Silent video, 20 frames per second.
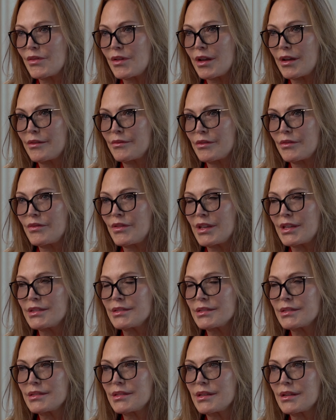of
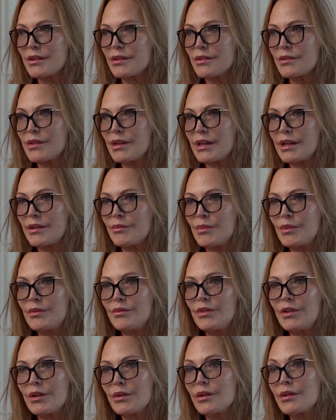events there that have been
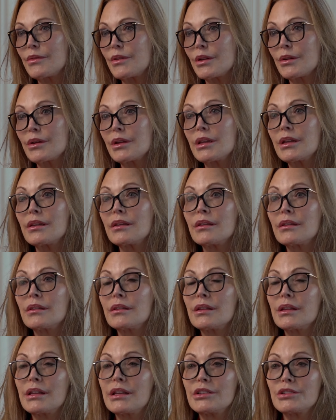very, very
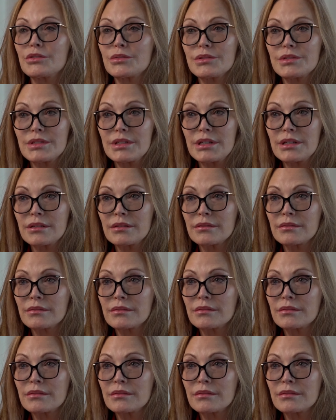interesting